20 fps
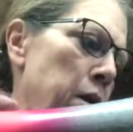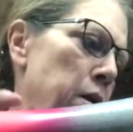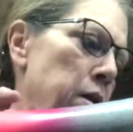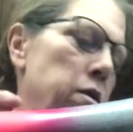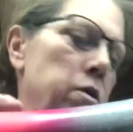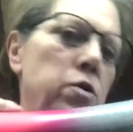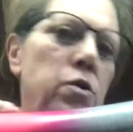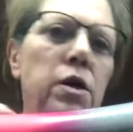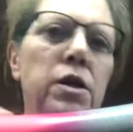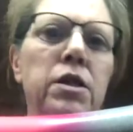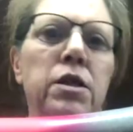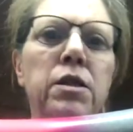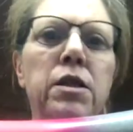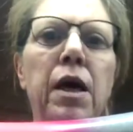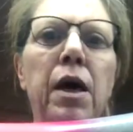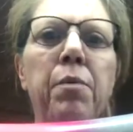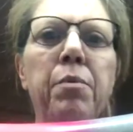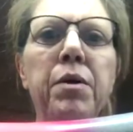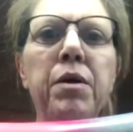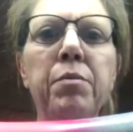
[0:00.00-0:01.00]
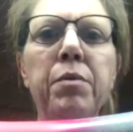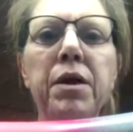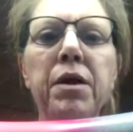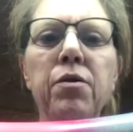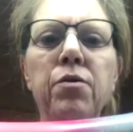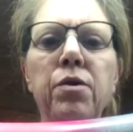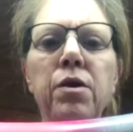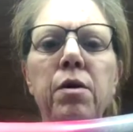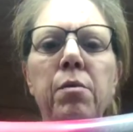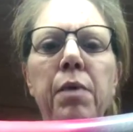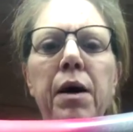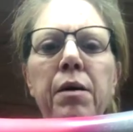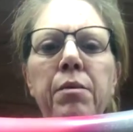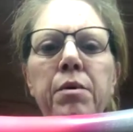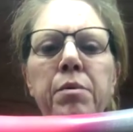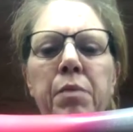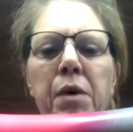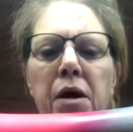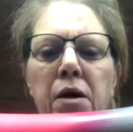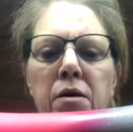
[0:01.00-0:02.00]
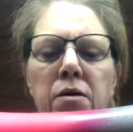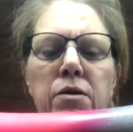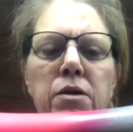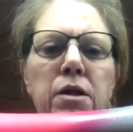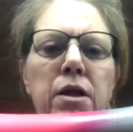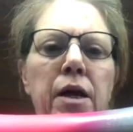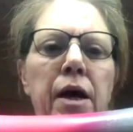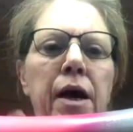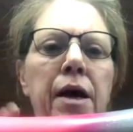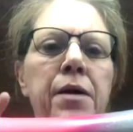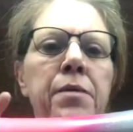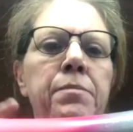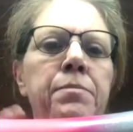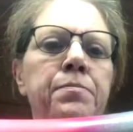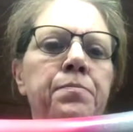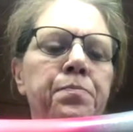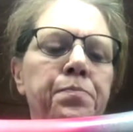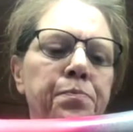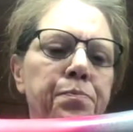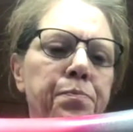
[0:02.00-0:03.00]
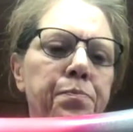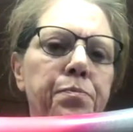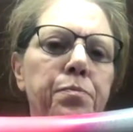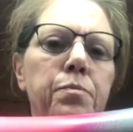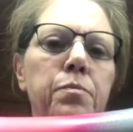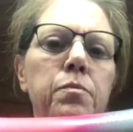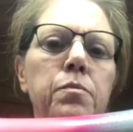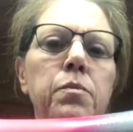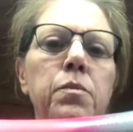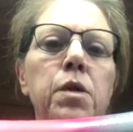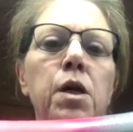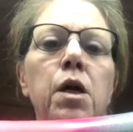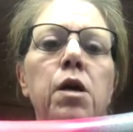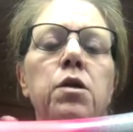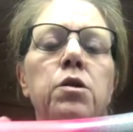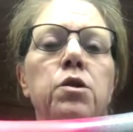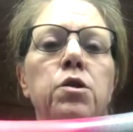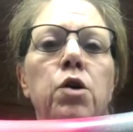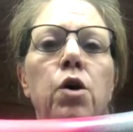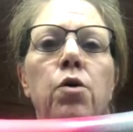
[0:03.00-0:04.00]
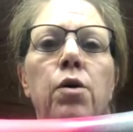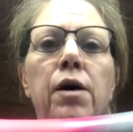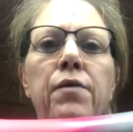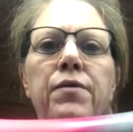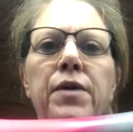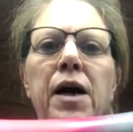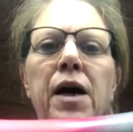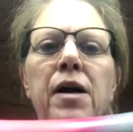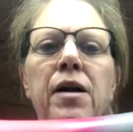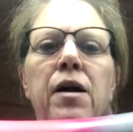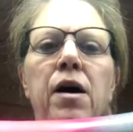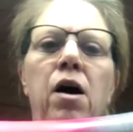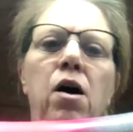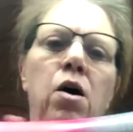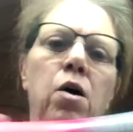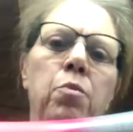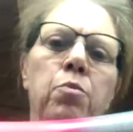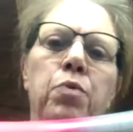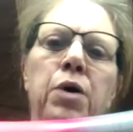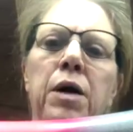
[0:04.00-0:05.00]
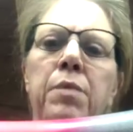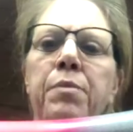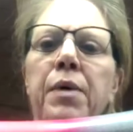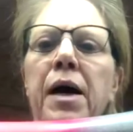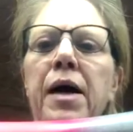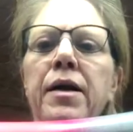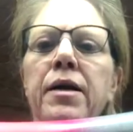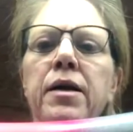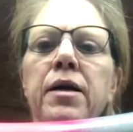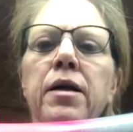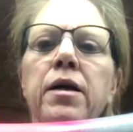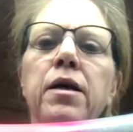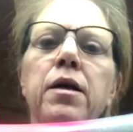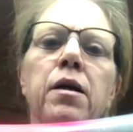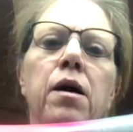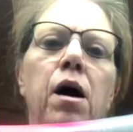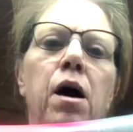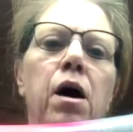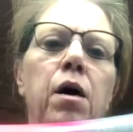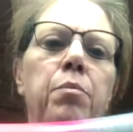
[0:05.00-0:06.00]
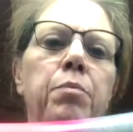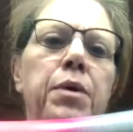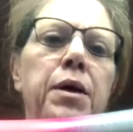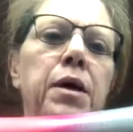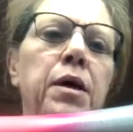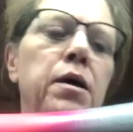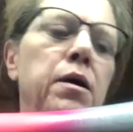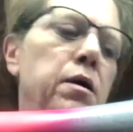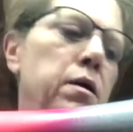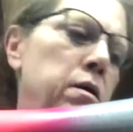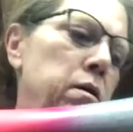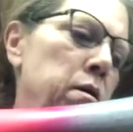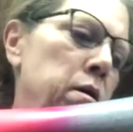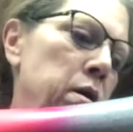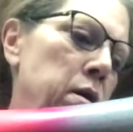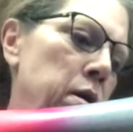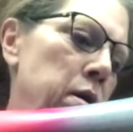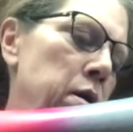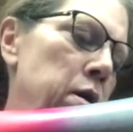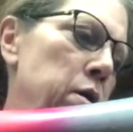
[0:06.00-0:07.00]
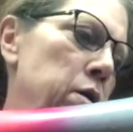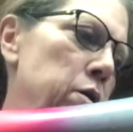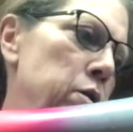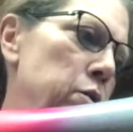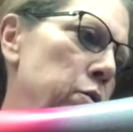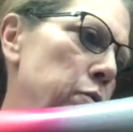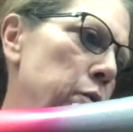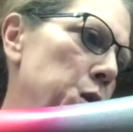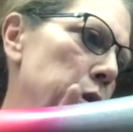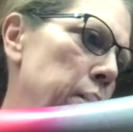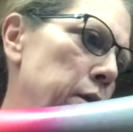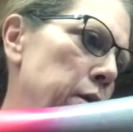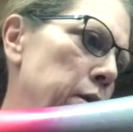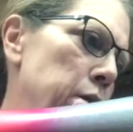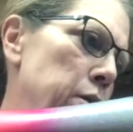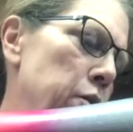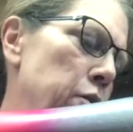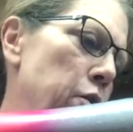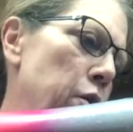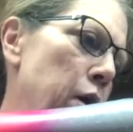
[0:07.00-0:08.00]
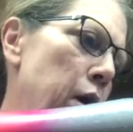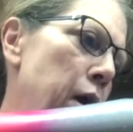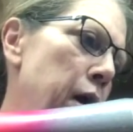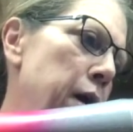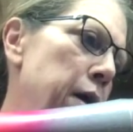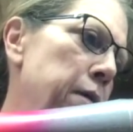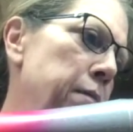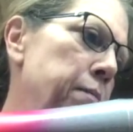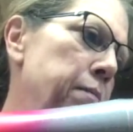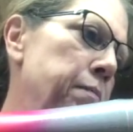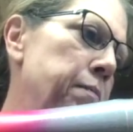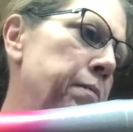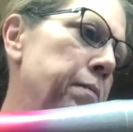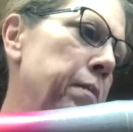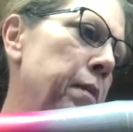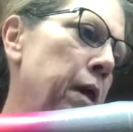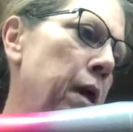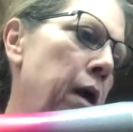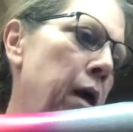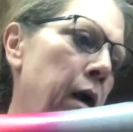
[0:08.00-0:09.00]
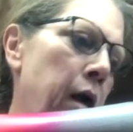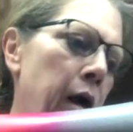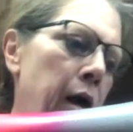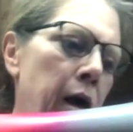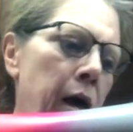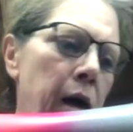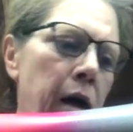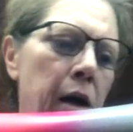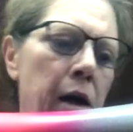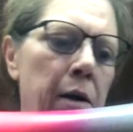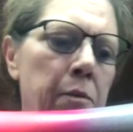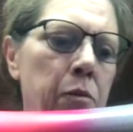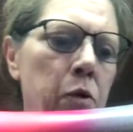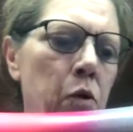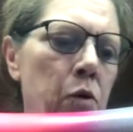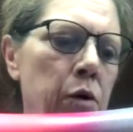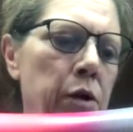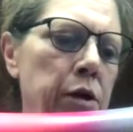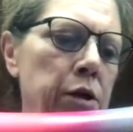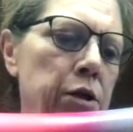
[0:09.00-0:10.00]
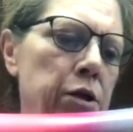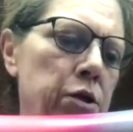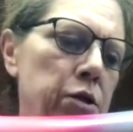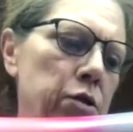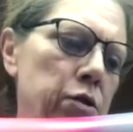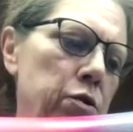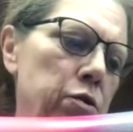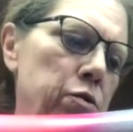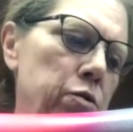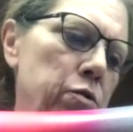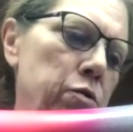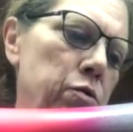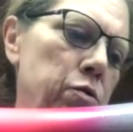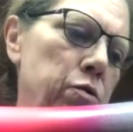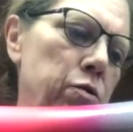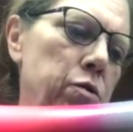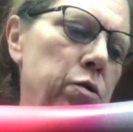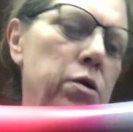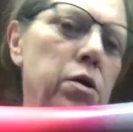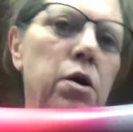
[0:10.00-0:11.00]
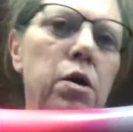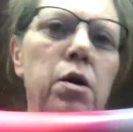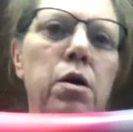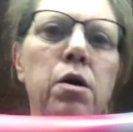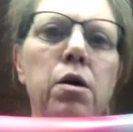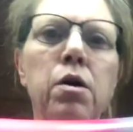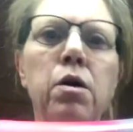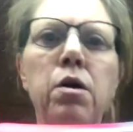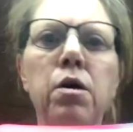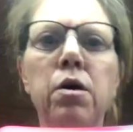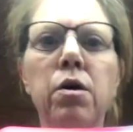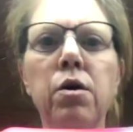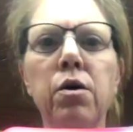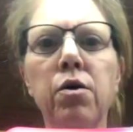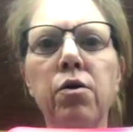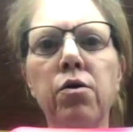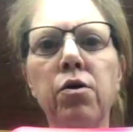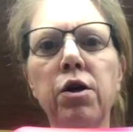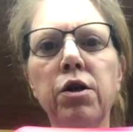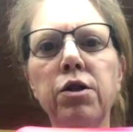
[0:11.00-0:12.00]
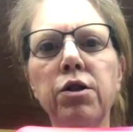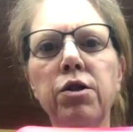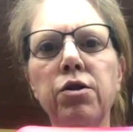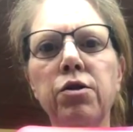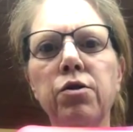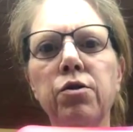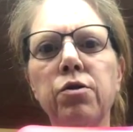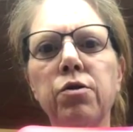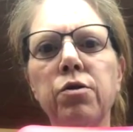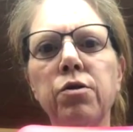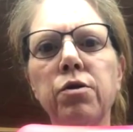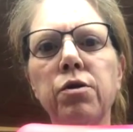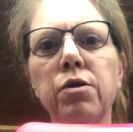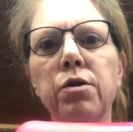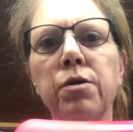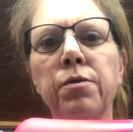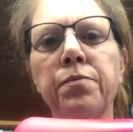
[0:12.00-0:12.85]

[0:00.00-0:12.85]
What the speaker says: So I just happened to be doing a baby bottle today. So I've kind of ombre painted it hot pink to a gray. And I'm going to use crushed jewels.